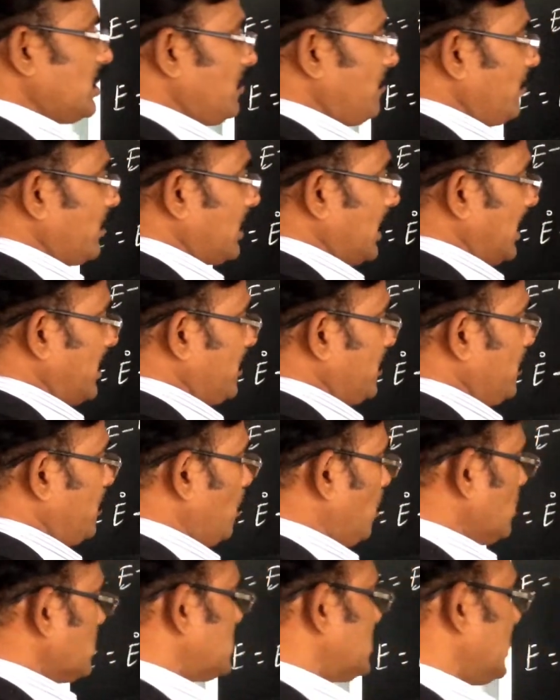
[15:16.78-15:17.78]
if you can
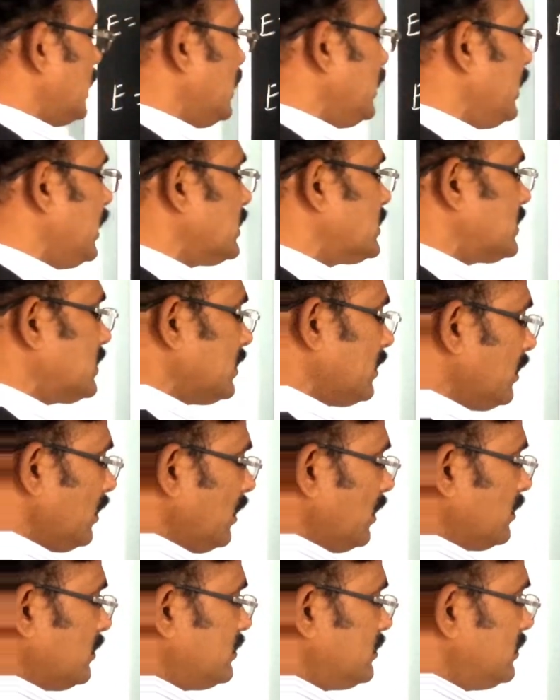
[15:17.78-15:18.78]
use in this,
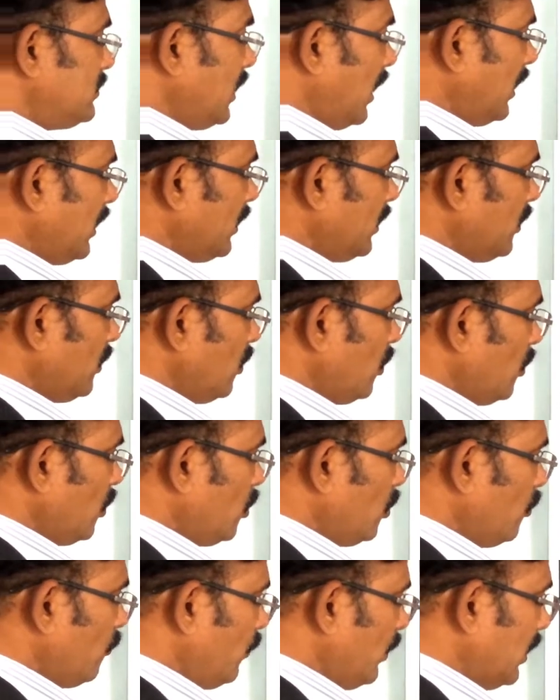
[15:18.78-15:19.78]
then
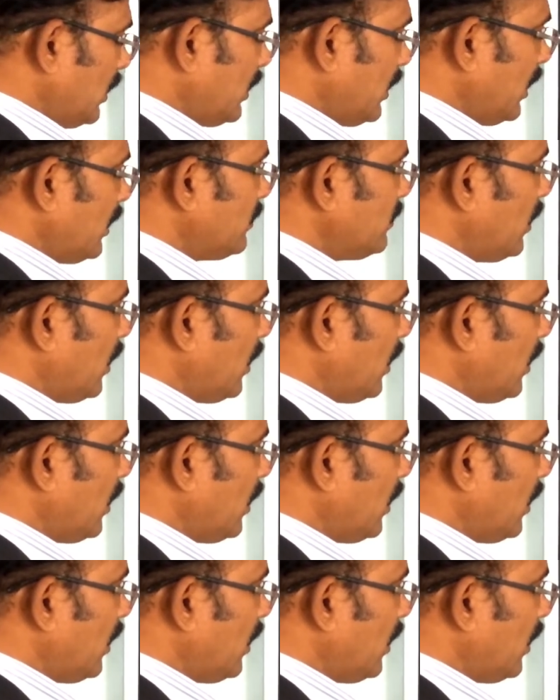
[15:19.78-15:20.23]
you will get